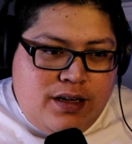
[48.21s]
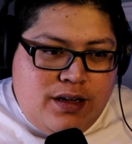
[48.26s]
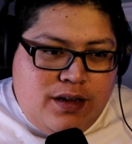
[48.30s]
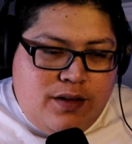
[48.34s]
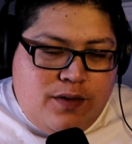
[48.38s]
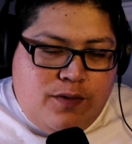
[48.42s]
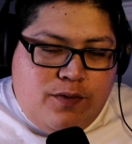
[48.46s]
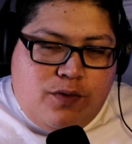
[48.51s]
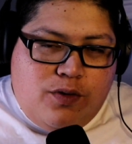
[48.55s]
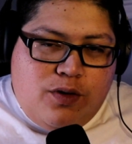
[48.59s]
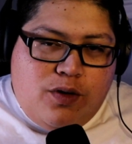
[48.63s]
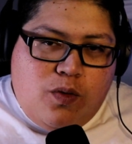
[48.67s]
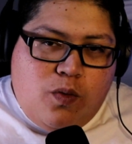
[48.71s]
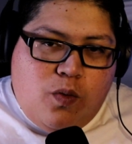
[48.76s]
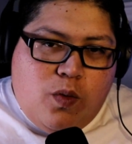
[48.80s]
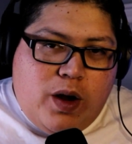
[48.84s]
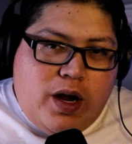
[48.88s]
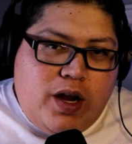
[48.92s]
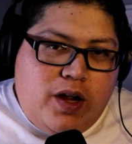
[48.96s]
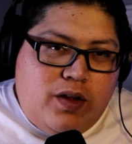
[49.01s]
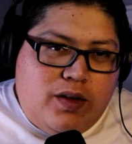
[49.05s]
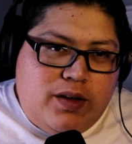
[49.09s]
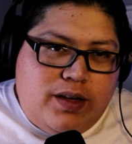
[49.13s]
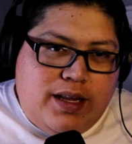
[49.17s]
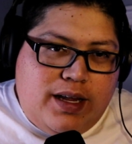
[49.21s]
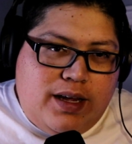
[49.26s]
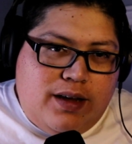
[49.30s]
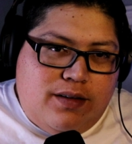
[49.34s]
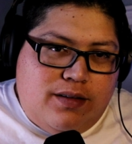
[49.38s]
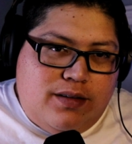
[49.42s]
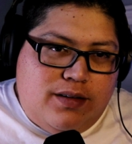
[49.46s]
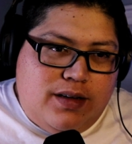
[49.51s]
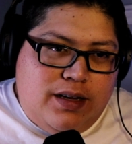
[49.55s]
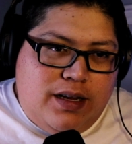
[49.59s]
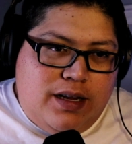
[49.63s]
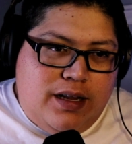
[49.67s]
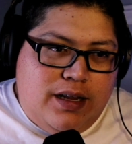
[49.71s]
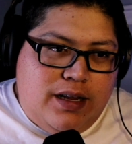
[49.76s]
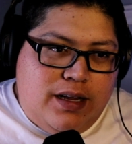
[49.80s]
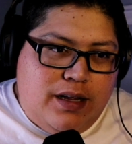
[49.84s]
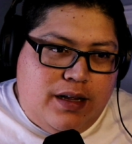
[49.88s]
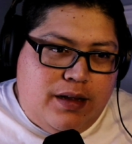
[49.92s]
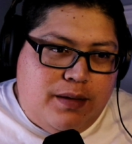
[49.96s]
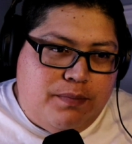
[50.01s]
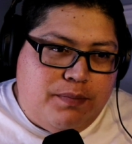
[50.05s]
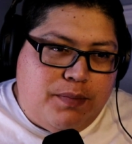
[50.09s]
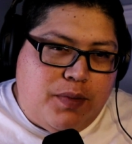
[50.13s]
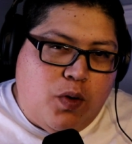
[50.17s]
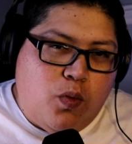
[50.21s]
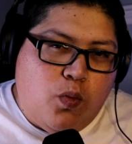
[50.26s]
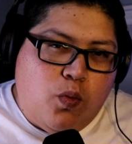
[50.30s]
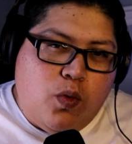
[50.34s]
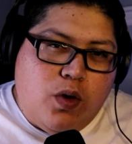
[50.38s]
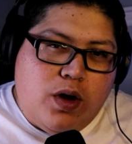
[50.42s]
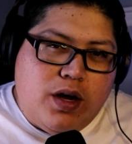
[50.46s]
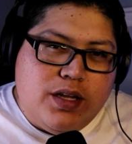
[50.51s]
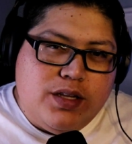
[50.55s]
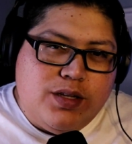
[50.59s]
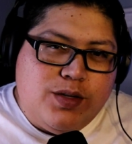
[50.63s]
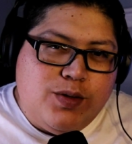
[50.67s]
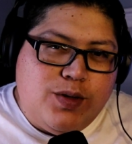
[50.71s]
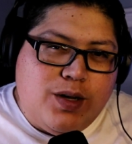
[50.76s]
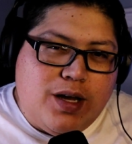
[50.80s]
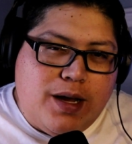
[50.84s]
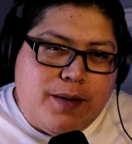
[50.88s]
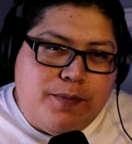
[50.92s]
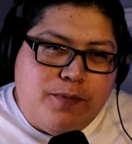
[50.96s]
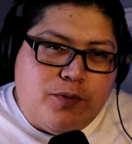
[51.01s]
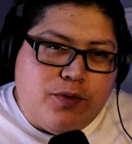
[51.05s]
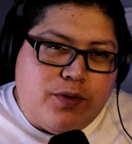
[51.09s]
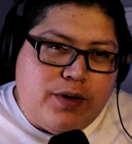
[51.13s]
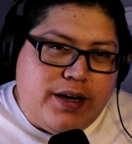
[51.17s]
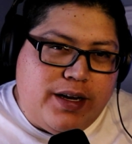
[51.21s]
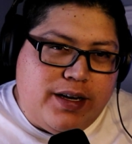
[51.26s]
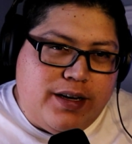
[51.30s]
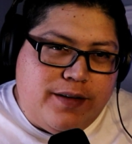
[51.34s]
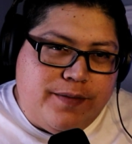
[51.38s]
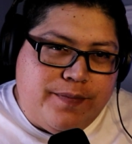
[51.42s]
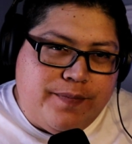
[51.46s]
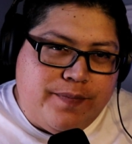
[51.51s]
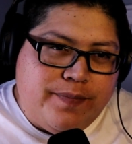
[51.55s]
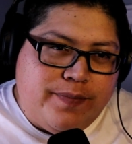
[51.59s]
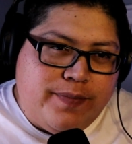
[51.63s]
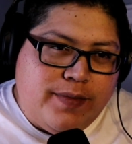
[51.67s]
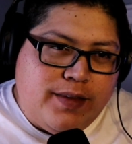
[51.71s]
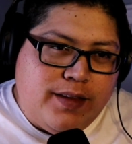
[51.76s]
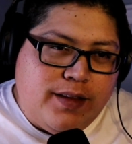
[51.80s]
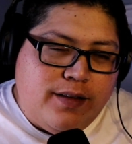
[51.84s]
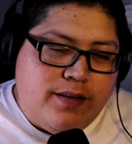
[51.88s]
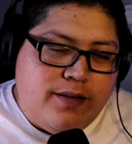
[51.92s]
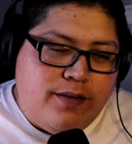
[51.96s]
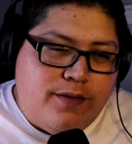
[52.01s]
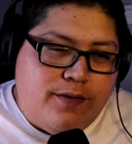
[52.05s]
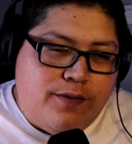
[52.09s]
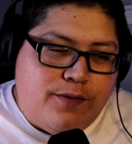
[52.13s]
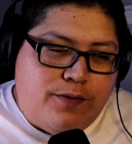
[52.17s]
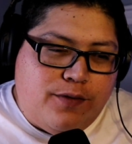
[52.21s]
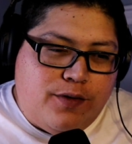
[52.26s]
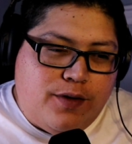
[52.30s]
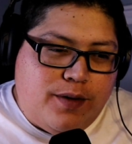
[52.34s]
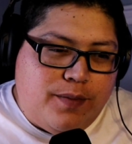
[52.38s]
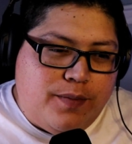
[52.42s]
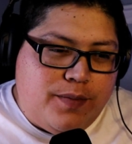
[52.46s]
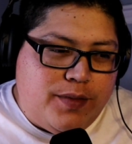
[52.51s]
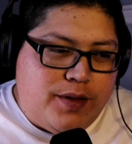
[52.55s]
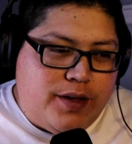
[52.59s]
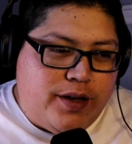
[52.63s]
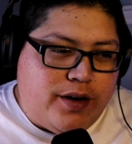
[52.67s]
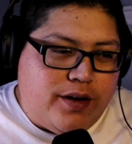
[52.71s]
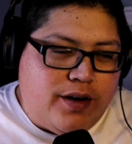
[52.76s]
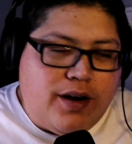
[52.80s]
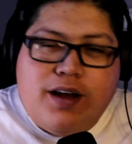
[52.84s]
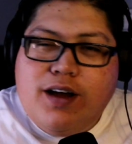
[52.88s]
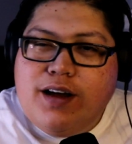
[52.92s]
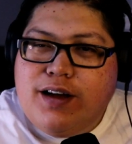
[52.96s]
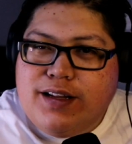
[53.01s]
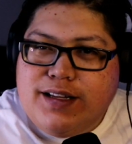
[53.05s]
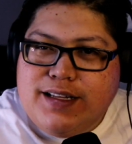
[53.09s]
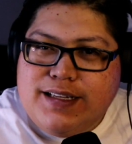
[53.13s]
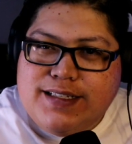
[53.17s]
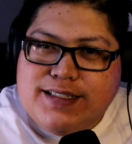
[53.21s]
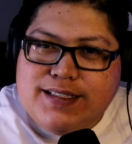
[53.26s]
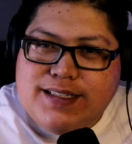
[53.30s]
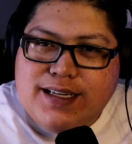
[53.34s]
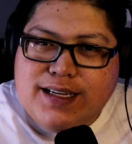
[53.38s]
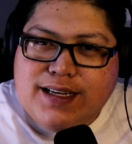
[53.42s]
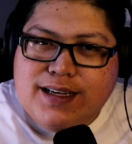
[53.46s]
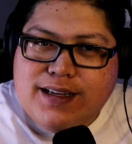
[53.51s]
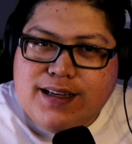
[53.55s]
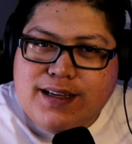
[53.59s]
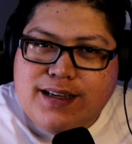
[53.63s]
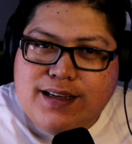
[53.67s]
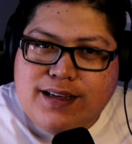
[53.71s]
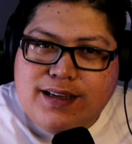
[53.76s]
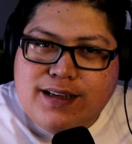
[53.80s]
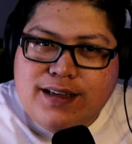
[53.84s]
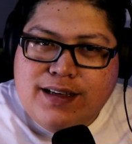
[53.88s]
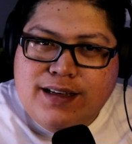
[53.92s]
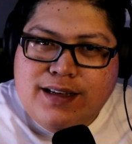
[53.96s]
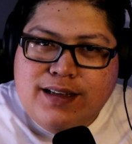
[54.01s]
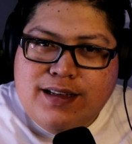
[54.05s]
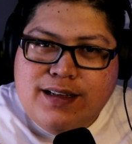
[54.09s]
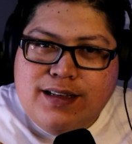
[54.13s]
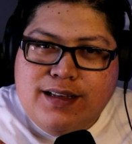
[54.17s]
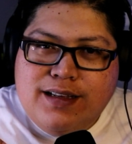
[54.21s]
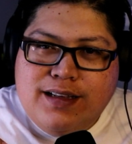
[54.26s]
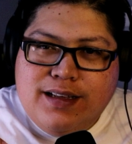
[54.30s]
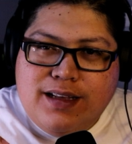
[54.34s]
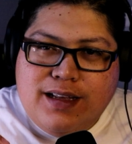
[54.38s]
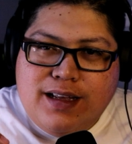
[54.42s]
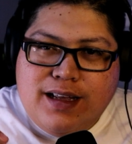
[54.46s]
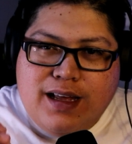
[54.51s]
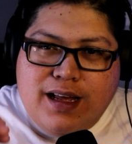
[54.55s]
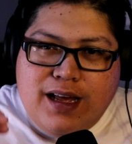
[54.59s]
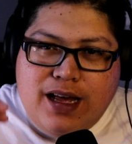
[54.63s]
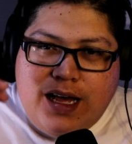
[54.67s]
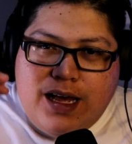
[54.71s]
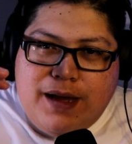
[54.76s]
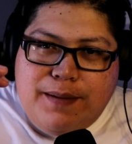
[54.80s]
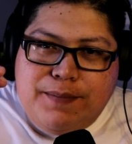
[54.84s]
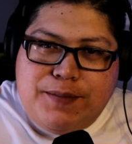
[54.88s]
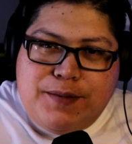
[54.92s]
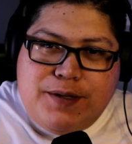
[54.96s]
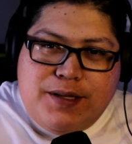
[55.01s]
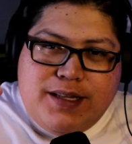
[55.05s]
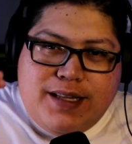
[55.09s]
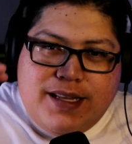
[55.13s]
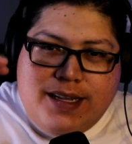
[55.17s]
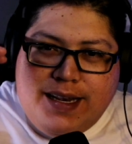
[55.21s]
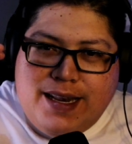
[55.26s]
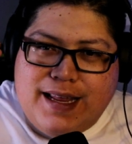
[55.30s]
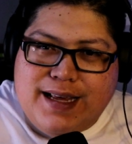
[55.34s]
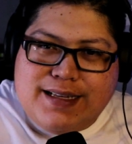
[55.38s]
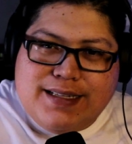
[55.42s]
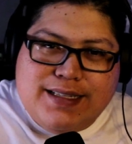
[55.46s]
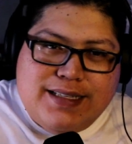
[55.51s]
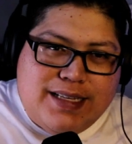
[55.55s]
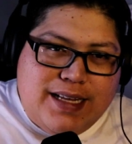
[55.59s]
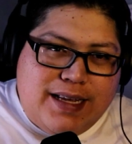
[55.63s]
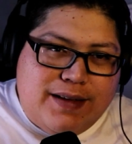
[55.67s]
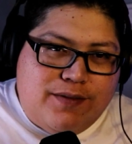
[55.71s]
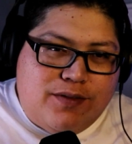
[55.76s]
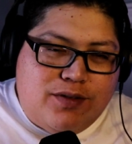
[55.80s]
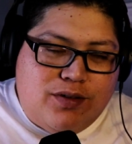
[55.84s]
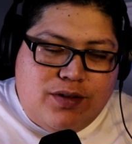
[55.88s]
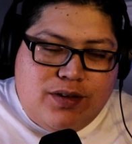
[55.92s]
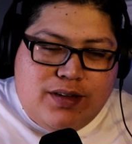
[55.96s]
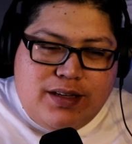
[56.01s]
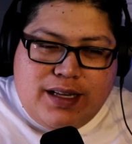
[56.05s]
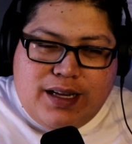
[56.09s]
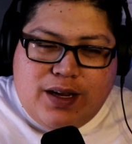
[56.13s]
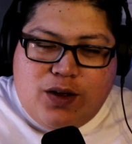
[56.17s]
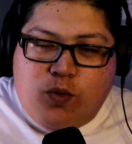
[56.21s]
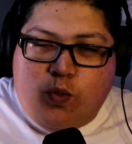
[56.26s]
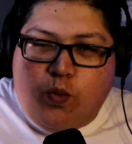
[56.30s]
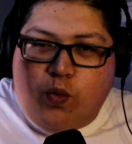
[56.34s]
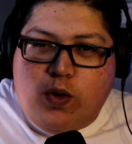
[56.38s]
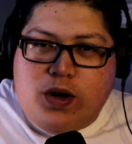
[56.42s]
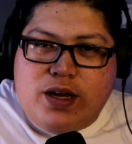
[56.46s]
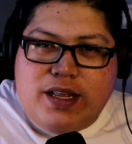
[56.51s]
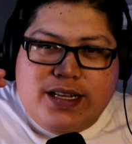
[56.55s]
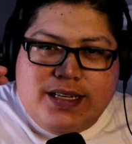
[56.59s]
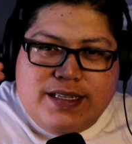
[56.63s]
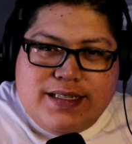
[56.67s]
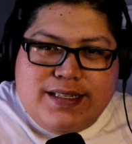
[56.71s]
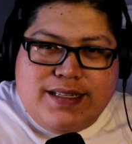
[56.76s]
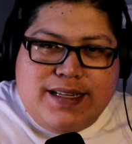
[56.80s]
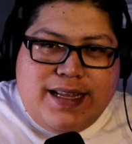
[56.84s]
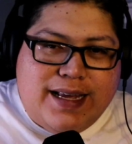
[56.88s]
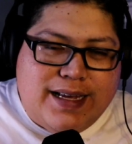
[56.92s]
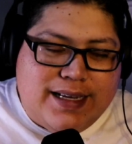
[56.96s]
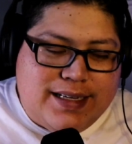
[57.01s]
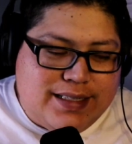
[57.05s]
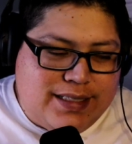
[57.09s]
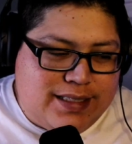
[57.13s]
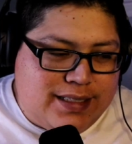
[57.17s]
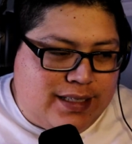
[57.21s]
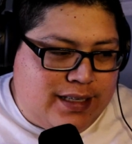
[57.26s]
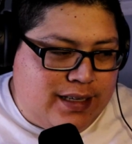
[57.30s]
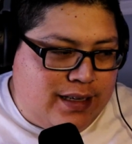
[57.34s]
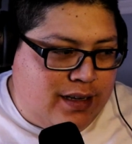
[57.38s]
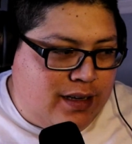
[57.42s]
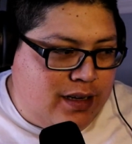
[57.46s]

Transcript: for a while now, but want to upgrade from their ugly stick up to the next level. Like, what is next?